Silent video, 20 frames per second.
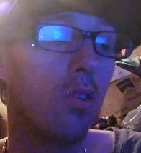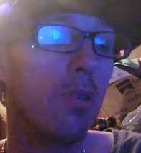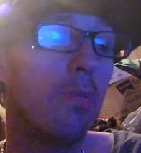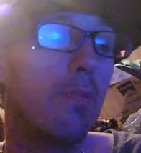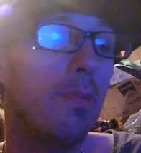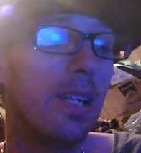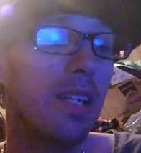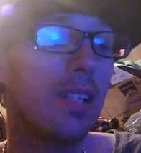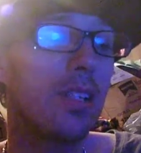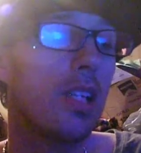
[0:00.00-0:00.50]

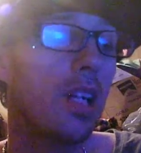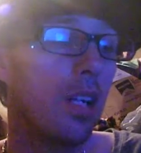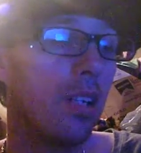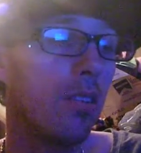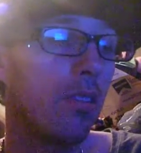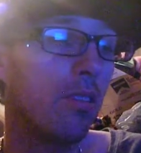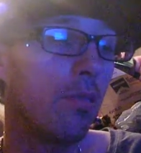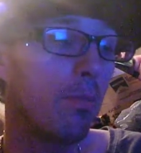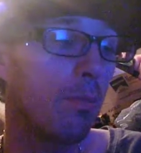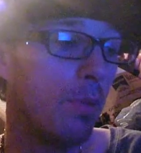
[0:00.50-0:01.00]

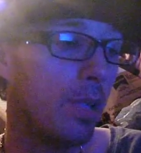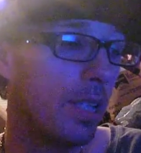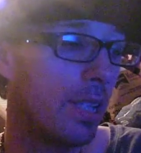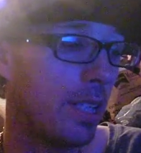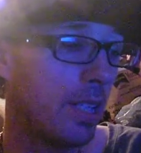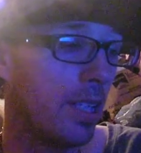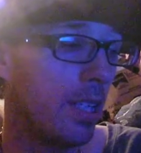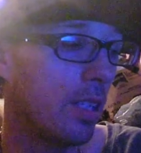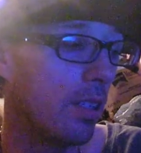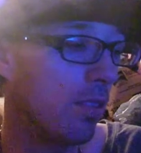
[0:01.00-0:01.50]
McDonald's
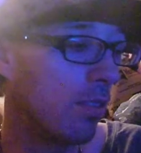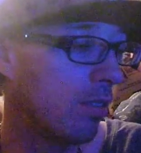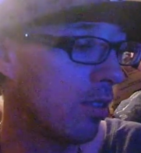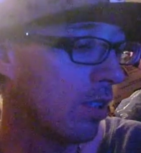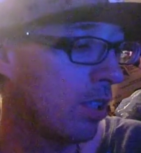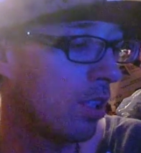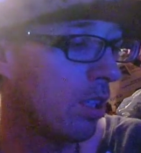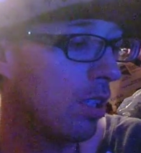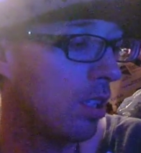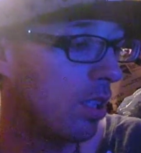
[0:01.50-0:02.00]
McDeeds.
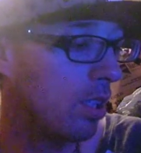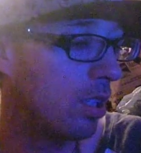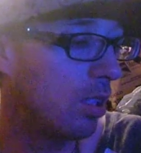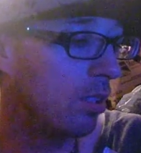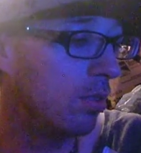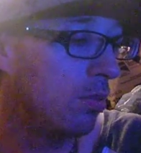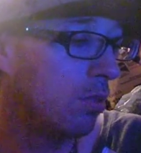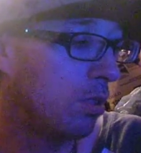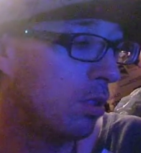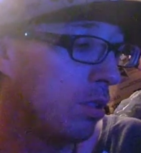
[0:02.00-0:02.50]
Uh,
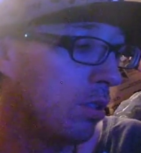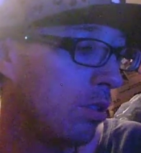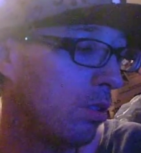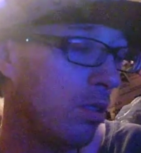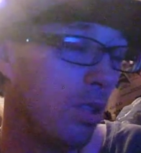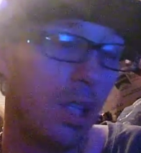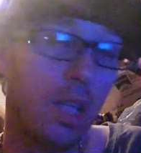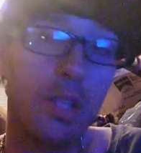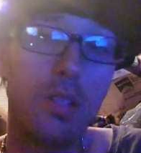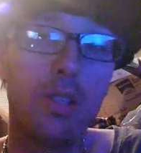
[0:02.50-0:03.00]

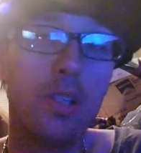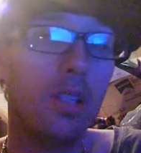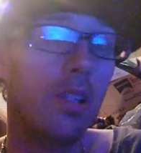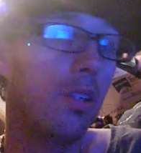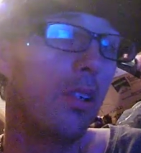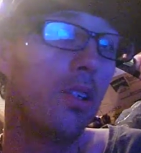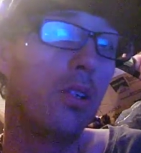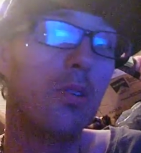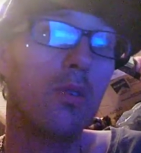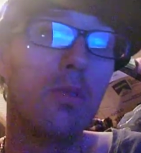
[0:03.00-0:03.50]
I did a
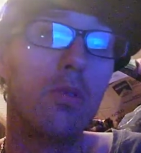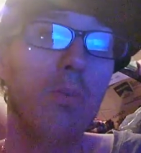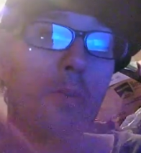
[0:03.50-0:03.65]
gr-